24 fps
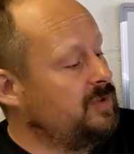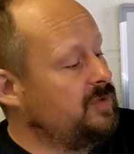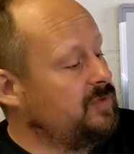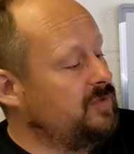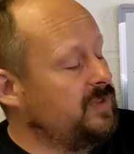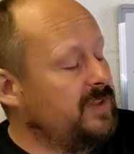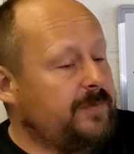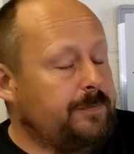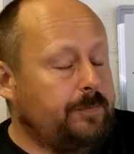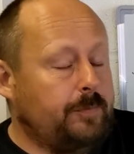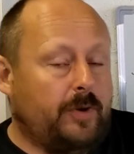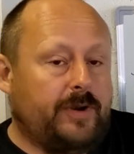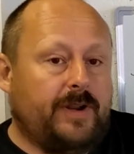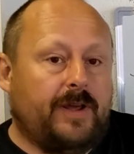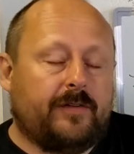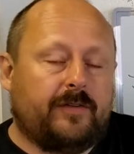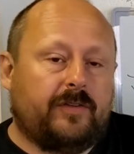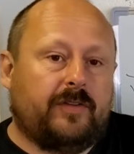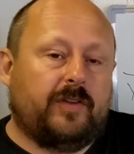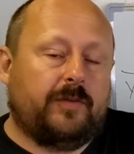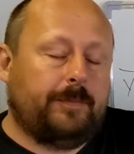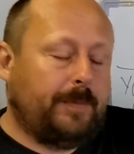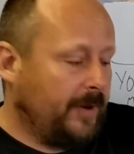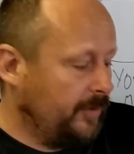These products
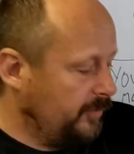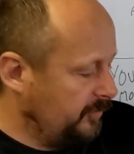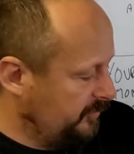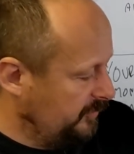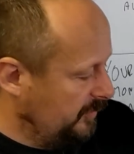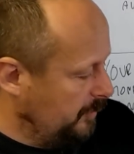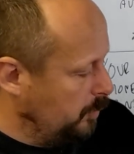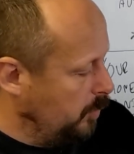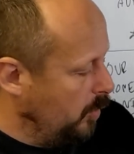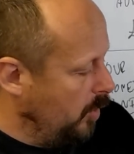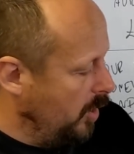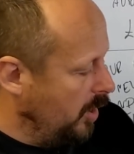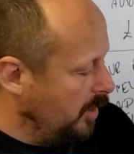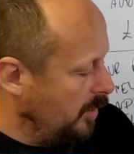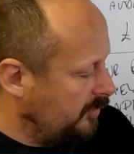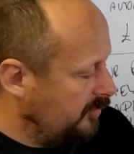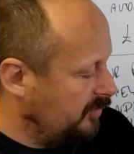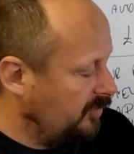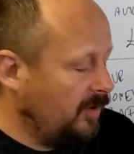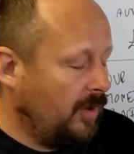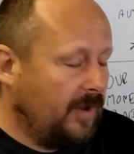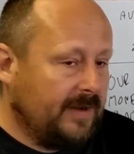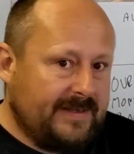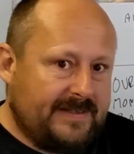are supposed to work
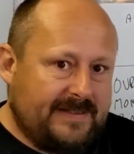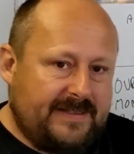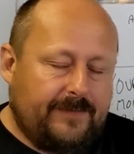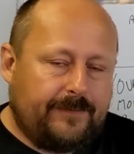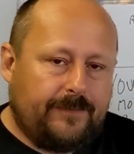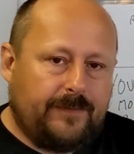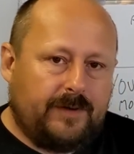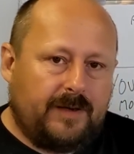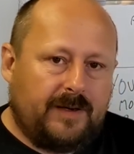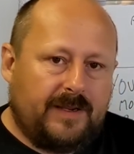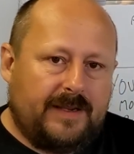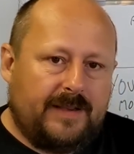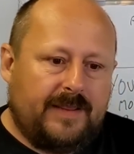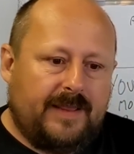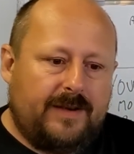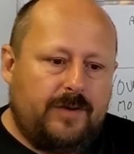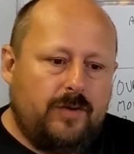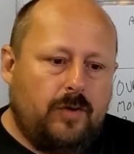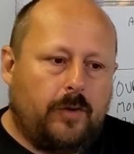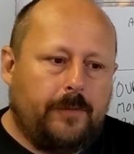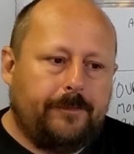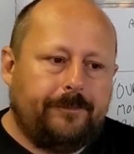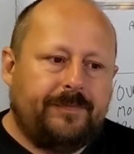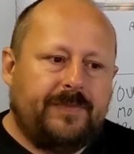slightly differently. They're
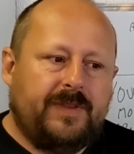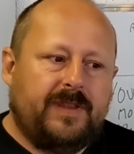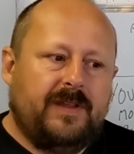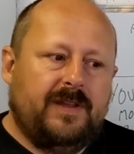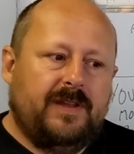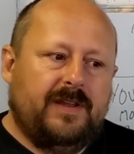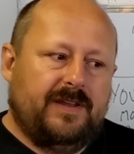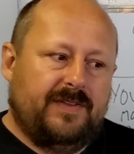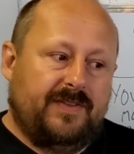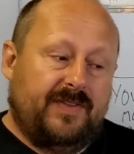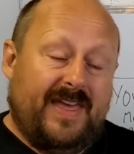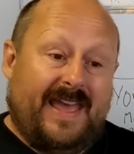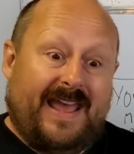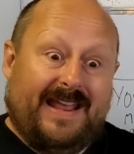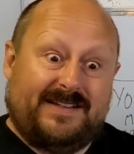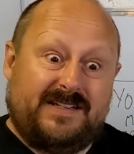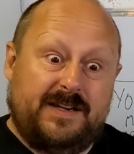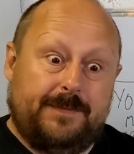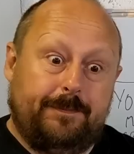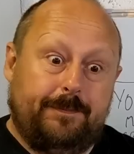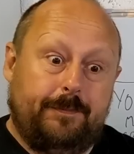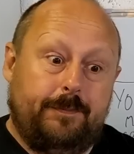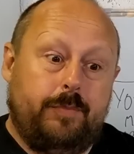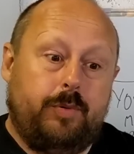not there to
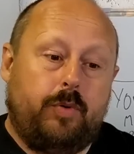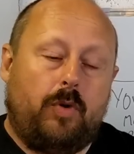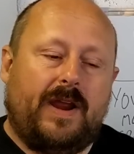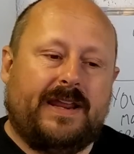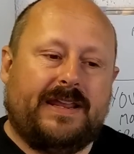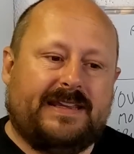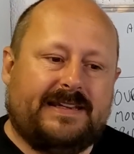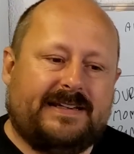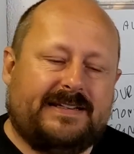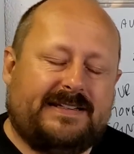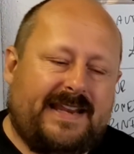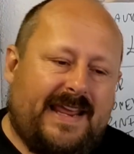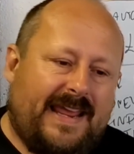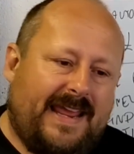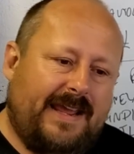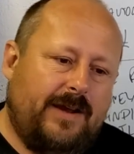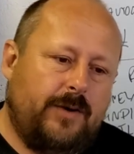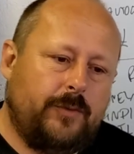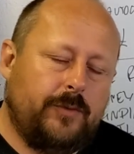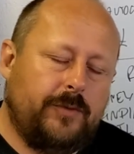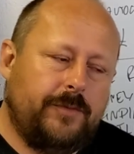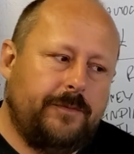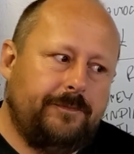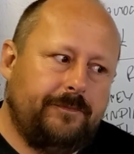break
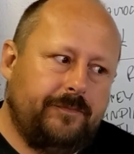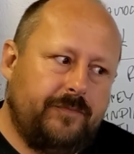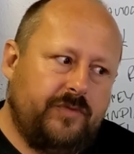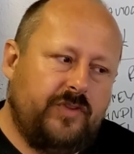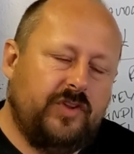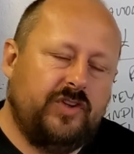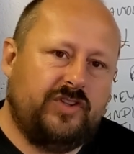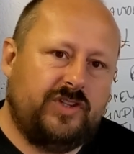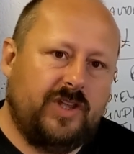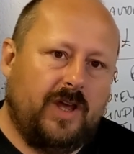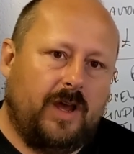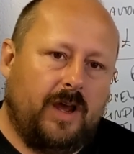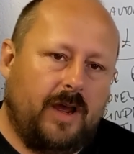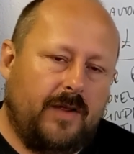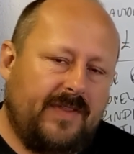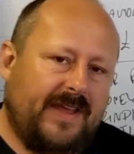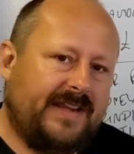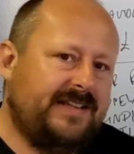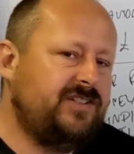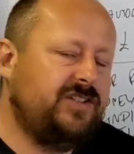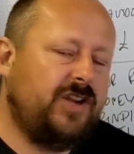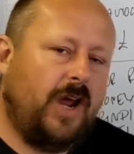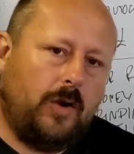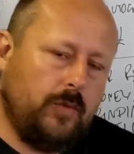down the dirt.
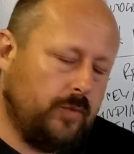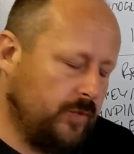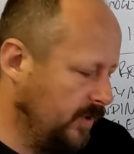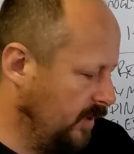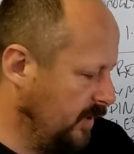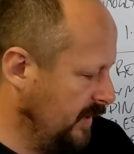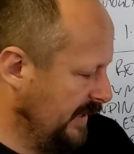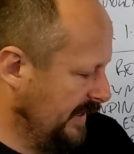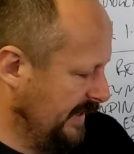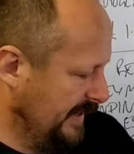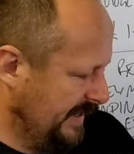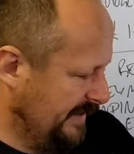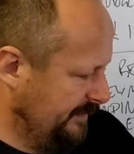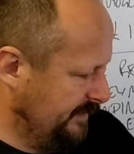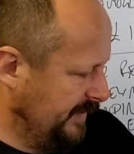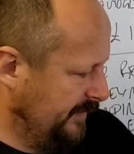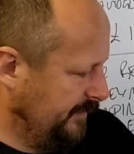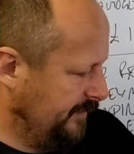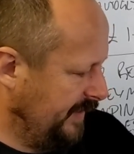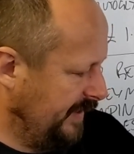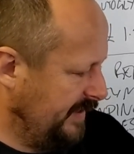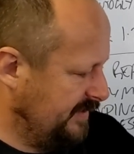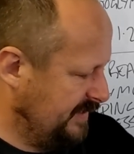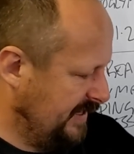They don't. Even if
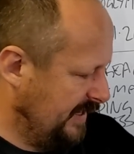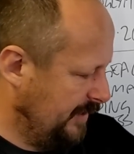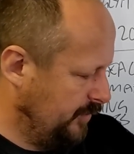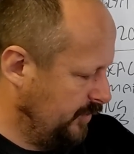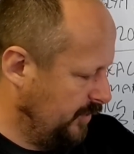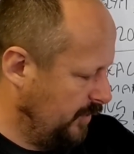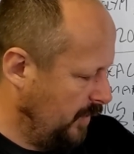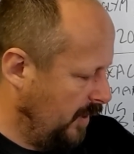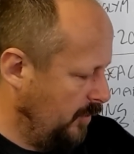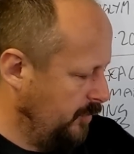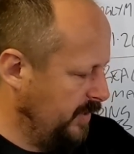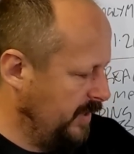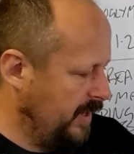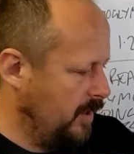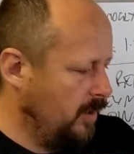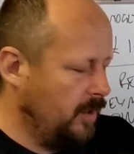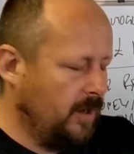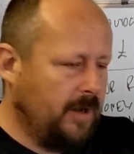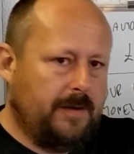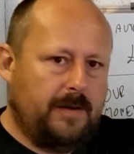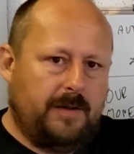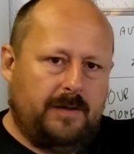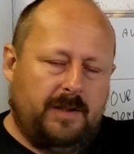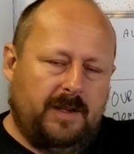they tell you
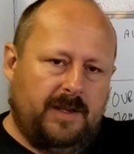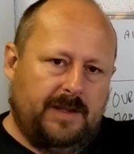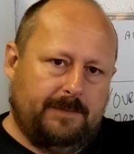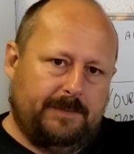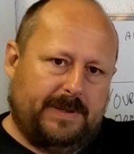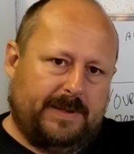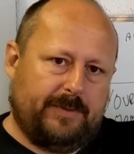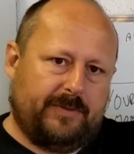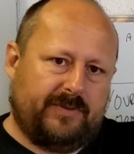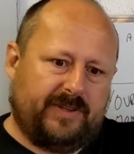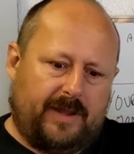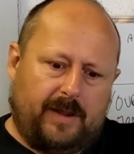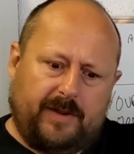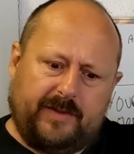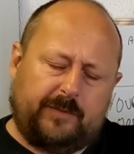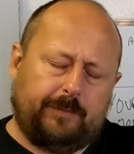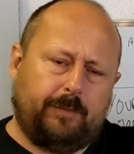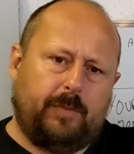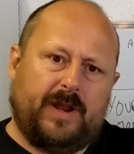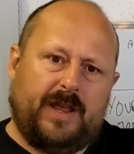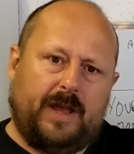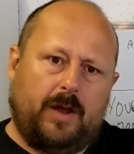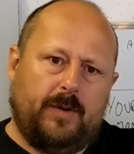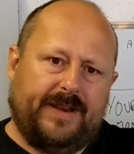O&R, people say, "I
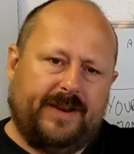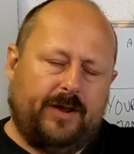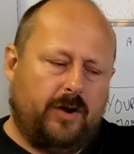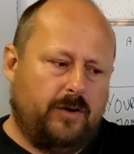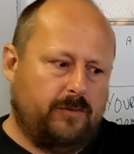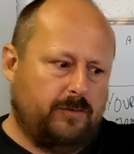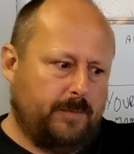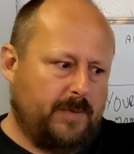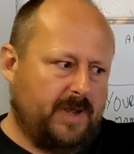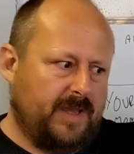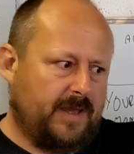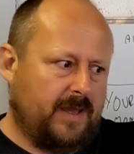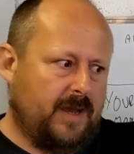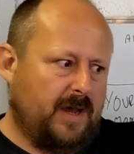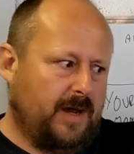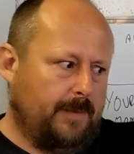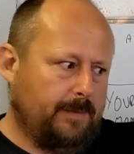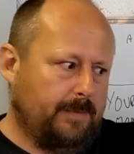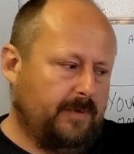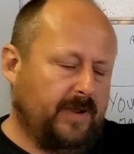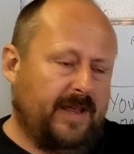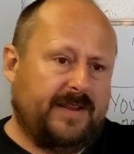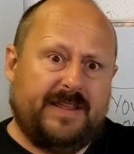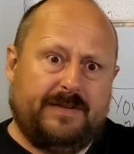spray O&R on my car
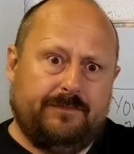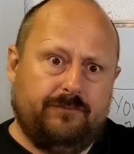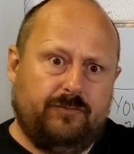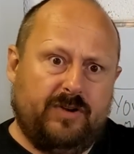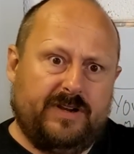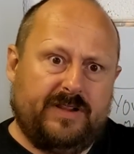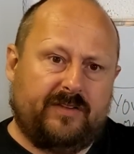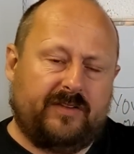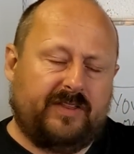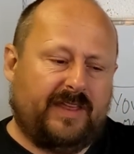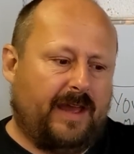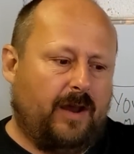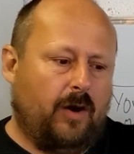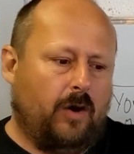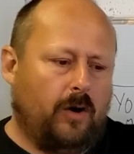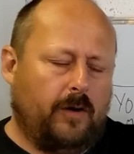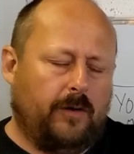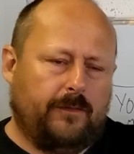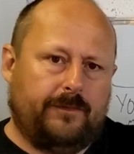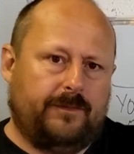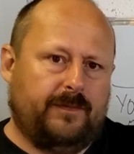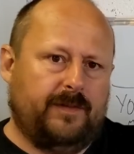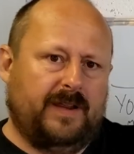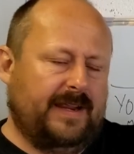and then rinse that
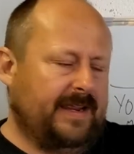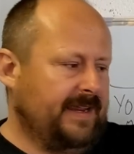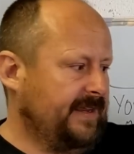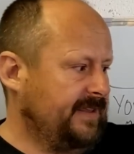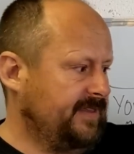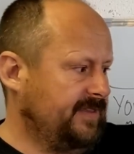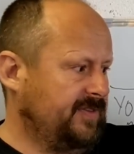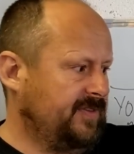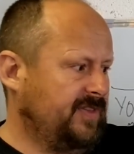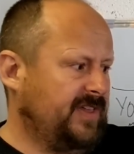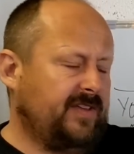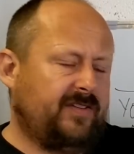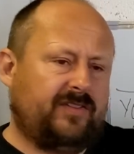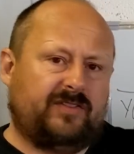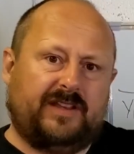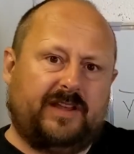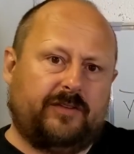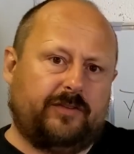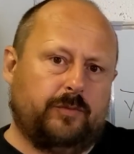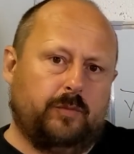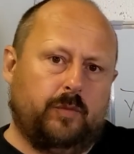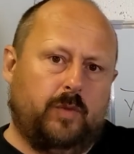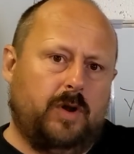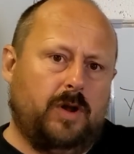off." This
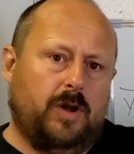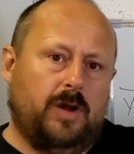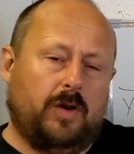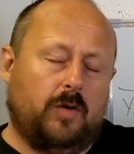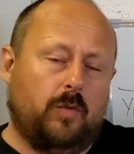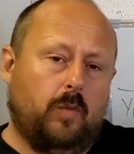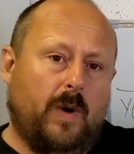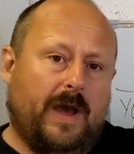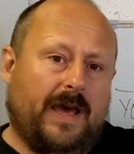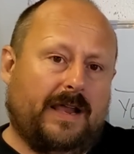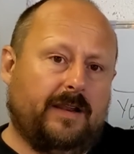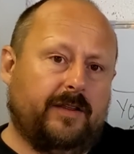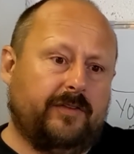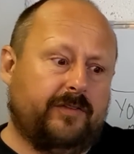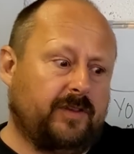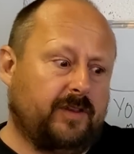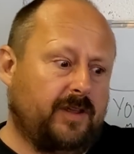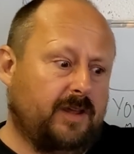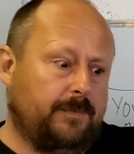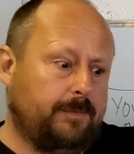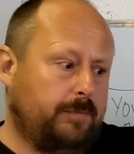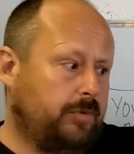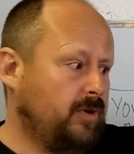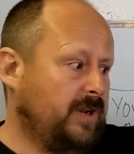doesn't work well as
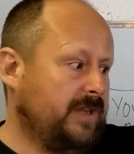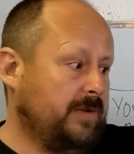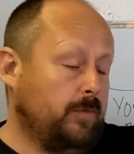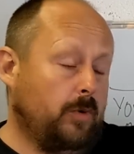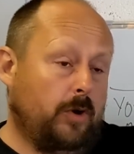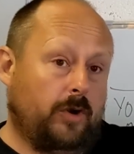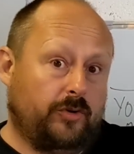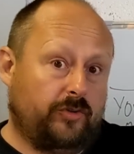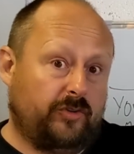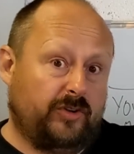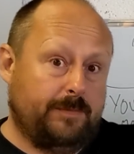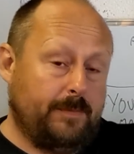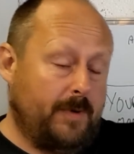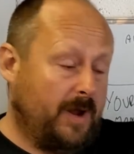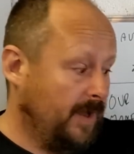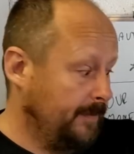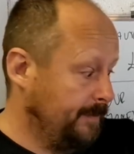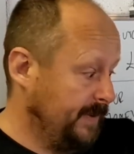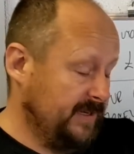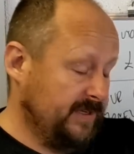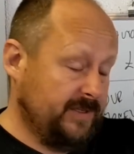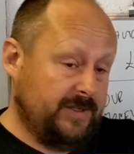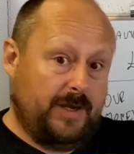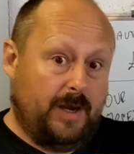a pre-wash, in my
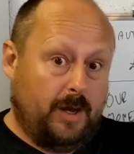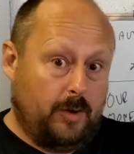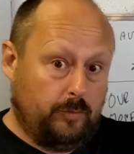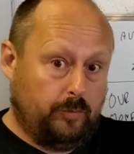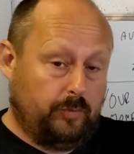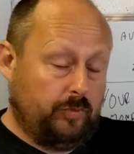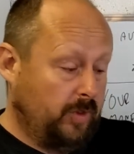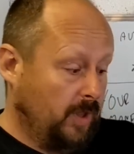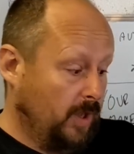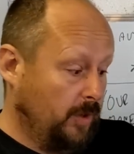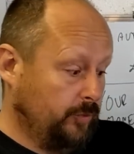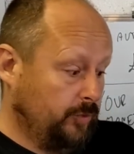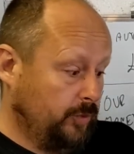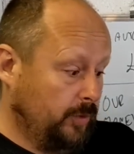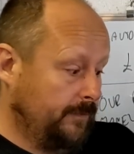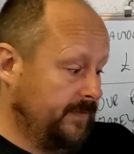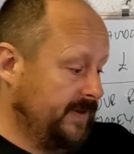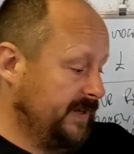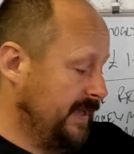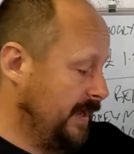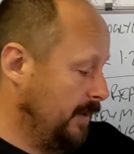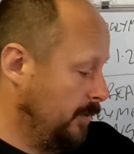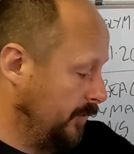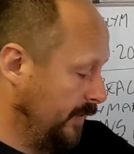opinion. I'll do a
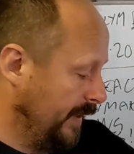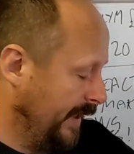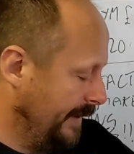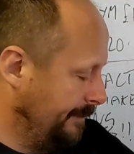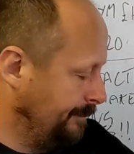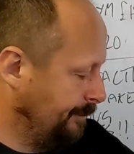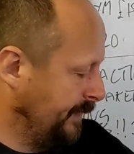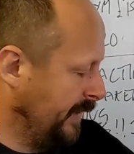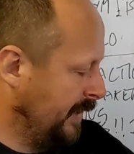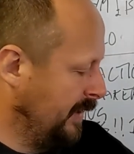video on that.